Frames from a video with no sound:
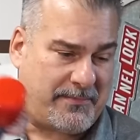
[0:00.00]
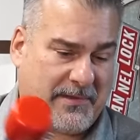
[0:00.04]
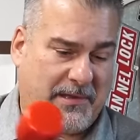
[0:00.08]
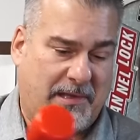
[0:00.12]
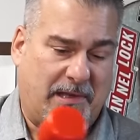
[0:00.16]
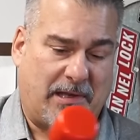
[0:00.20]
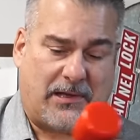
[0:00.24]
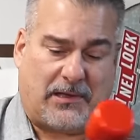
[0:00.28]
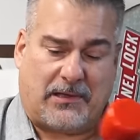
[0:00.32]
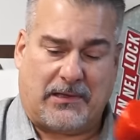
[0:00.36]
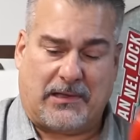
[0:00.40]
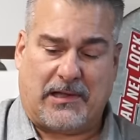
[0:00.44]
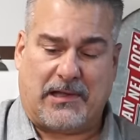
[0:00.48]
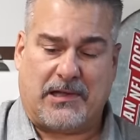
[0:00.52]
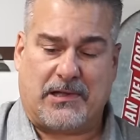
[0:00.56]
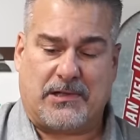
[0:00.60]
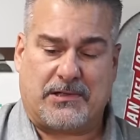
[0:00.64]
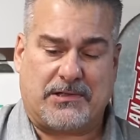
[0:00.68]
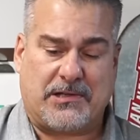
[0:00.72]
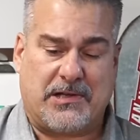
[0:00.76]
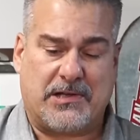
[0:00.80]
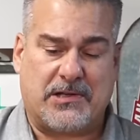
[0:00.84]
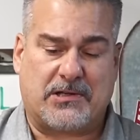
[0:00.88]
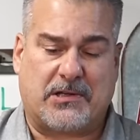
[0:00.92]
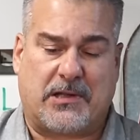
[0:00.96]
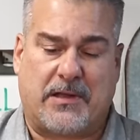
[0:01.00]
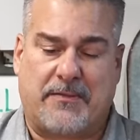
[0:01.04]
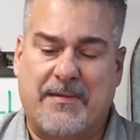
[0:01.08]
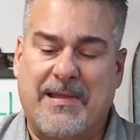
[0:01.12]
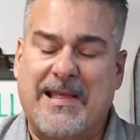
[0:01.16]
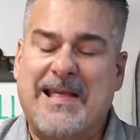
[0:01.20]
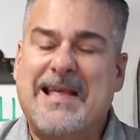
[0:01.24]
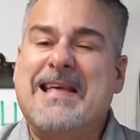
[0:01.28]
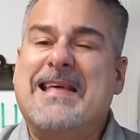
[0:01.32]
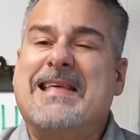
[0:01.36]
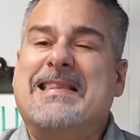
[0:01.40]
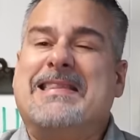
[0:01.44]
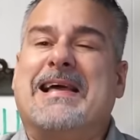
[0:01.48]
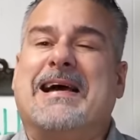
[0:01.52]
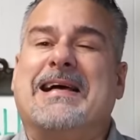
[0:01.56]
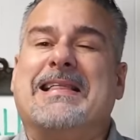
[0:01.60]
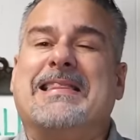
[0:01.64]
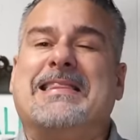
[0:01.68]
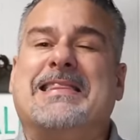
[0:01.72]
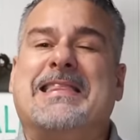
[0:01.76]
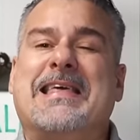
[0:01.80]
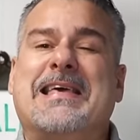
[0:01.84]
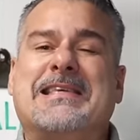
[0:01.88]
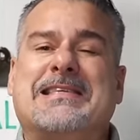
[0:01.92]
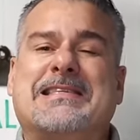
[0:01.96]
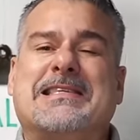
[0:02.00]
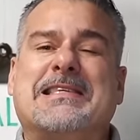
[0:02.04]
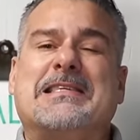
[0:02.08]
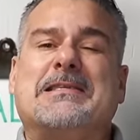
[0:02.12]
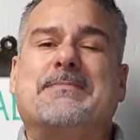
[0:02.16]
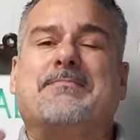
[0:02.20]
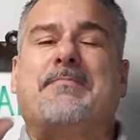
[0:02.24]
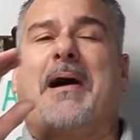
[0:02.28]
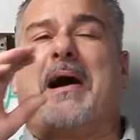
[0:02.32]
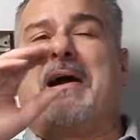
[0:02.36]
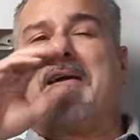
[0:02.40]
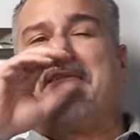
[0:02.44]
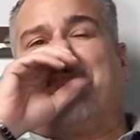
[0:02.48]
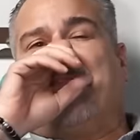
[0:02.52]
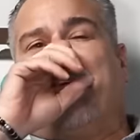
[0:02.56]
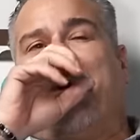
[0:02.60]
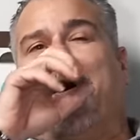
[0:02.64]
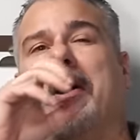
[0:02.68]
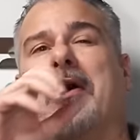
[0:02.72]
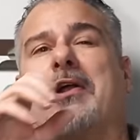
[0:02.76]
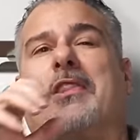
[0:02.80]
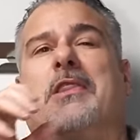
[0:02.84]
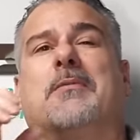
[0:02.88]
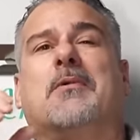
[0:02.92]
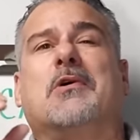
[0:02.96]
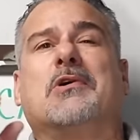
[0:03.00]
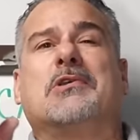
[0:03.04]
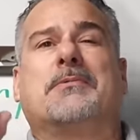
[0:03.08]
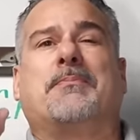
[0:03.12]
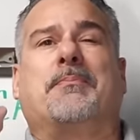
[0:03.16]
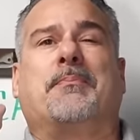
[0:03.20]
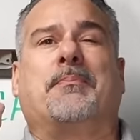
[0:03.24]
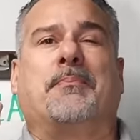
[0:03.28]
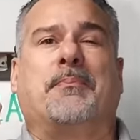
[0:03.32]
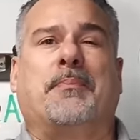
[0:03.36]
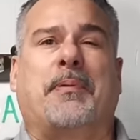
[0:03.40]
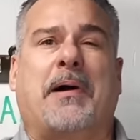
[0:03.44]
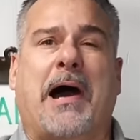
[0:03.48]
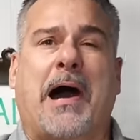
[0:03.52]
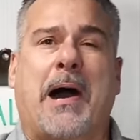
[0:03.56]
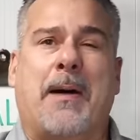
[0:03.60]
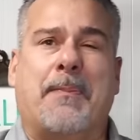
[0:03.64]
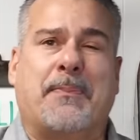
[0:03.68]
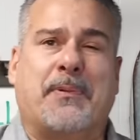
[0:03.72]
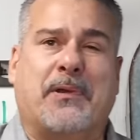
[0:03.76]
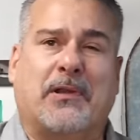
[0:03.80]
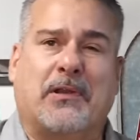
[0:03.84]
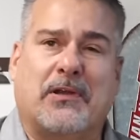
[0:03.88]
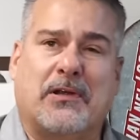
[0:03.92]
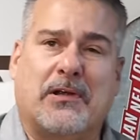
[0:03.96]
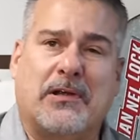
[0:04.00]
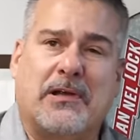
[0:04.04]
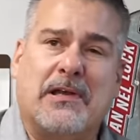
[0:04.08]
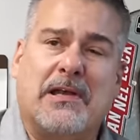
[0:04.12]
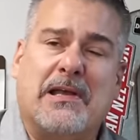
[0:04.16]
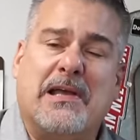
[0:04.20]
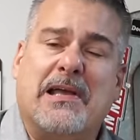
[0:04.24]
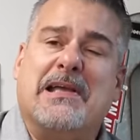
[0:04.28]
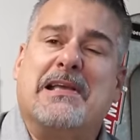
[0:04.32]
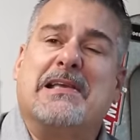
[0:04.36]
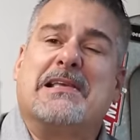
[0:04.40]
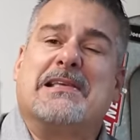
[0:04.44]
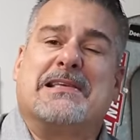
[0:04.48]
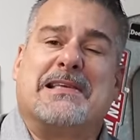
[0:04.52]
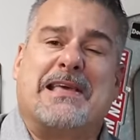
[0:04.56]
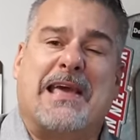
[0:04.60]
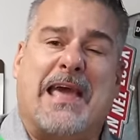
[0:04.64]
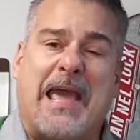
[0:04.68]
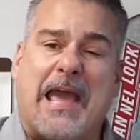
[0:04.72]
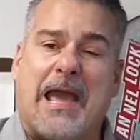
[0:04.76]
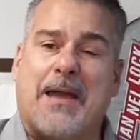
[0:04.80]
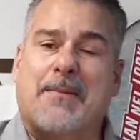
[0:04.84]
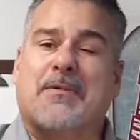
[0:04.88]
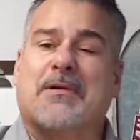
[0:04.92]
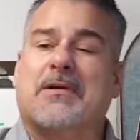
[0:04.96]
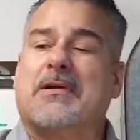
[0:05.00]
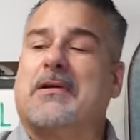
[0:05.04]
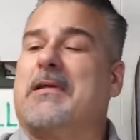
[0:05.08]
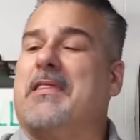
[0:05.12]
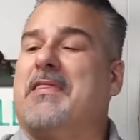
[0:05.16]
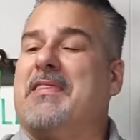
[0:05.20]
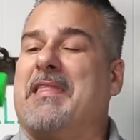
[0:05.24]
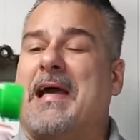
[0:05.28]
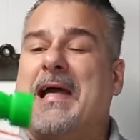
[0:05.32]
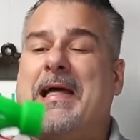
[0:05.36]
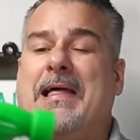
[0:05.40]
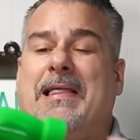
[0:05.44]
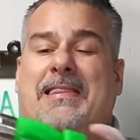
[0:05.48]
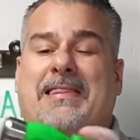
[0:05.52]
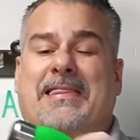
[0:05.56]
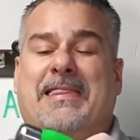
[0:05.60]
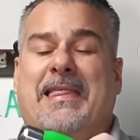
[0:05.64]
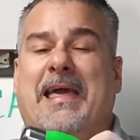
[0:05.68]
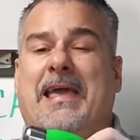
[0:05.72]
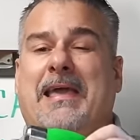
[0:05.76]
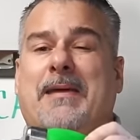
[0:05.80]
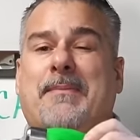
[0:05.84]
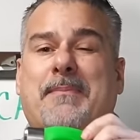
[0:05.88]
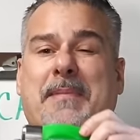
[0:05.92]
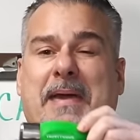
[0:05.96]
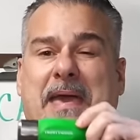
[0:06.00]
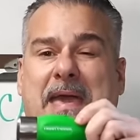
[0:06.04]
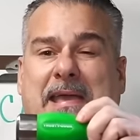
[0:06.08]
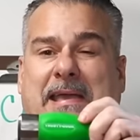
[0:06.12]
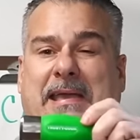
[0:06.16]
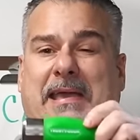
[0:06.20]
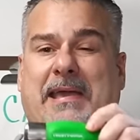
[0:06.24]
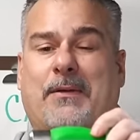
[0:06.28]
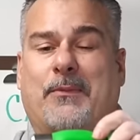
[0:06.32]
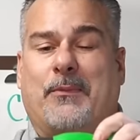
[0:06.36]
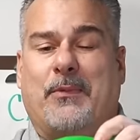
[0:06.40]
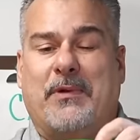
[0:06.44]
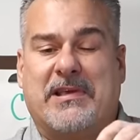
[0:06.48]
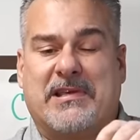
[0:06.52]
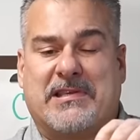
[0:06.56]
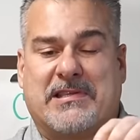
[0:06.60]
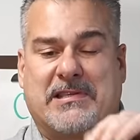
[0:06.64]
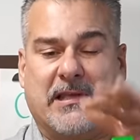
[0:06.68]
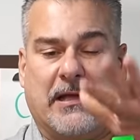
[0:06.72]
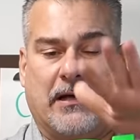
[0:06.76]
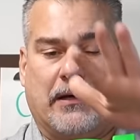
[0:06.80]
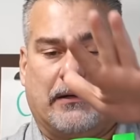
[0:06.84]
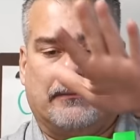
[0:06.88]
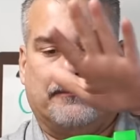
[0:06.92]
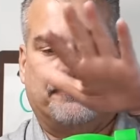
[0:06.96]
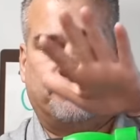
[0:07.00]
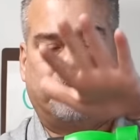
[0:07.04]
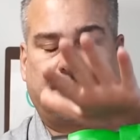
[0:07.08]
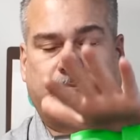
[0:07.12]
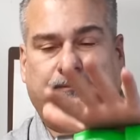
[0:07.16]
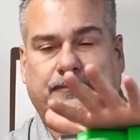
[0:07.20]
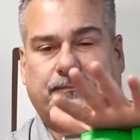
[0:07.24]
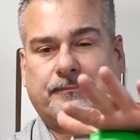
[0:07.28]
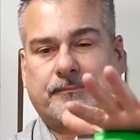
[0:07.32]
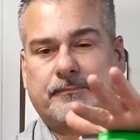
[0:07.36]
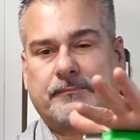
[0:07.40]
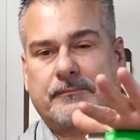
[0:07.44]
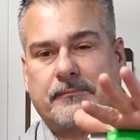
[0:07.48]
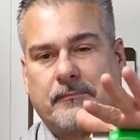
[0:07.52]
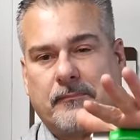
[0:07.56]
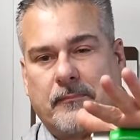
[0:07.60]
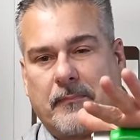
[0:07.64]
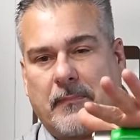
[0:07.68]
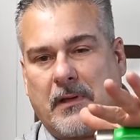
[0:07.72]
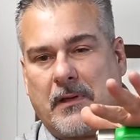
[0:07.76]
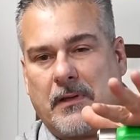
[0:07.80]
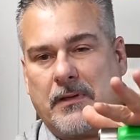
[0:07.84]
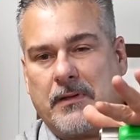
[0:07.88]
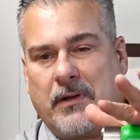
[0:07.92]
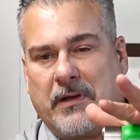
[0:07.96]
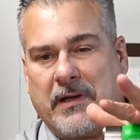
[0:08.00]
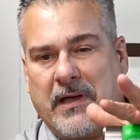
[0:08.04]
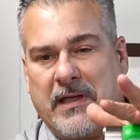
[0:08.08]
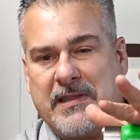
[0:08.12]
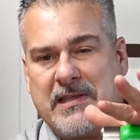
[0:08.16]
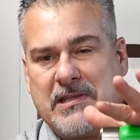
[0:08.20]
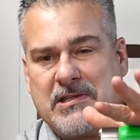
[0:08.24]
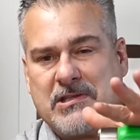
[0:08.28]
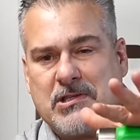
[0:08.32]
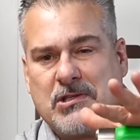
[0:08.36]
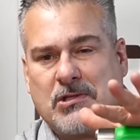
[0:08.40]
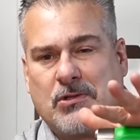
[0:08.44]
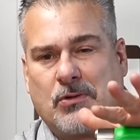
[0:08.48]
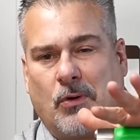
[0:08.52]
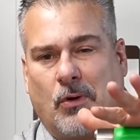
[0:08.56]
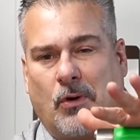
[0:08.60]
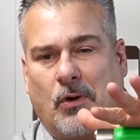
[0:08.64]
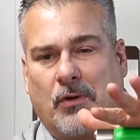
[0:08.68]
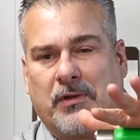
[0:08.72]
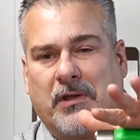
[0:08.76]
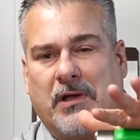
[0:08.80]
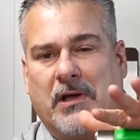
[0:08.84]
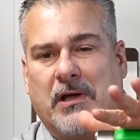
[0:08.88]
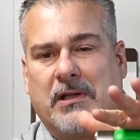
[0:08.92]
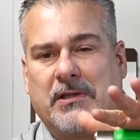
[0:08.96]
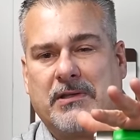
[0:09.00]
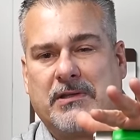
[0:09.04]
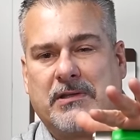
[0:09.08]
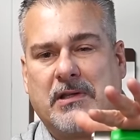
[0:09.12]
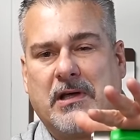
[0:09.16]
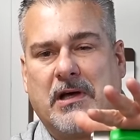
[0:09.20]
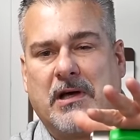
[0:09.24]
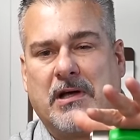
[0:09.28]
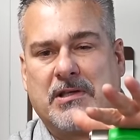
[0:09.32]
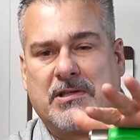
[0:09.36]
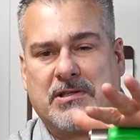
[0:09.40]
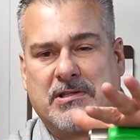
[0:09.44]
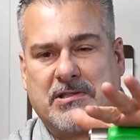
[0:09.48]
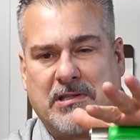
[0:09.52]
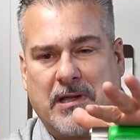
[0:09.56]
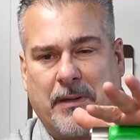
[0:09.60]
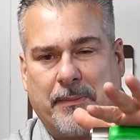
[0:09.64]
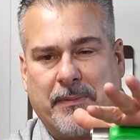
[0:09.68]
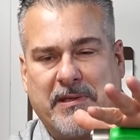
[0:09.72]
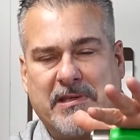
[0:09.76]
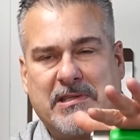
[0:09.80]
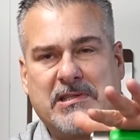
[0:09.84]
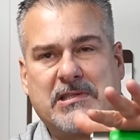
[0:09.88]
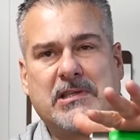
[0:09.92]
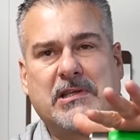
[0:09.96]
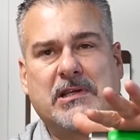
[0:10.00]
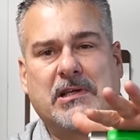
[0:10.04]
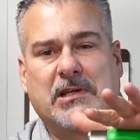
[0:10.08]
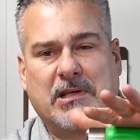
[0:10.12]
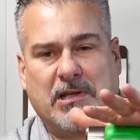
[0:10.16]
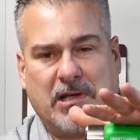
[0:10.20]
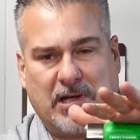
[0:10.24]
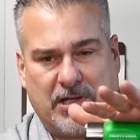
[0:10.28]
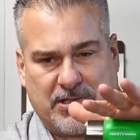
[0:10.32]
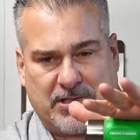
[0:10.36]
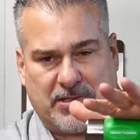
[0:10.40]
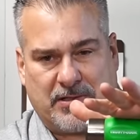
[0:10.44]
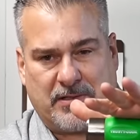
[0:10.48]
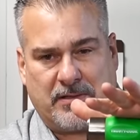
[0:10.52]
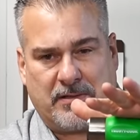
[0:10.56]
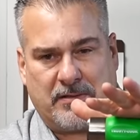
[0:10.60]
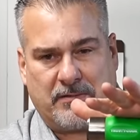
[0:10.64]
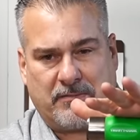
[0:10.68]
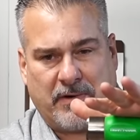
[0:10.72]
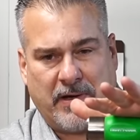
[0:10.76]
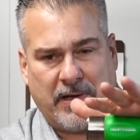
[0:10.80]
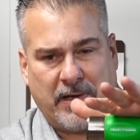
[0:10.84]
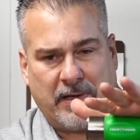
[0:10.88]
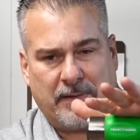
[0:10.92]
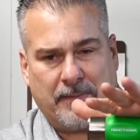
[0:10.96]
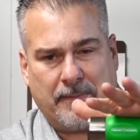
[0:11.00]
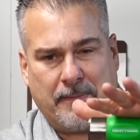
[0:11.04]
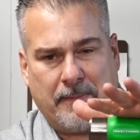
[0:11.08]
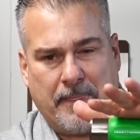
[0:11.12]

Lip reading: it'll change your life. Now, this is by far the most popular hammer that they make and we sell. Okay, this is called a Stubby's cousin, right?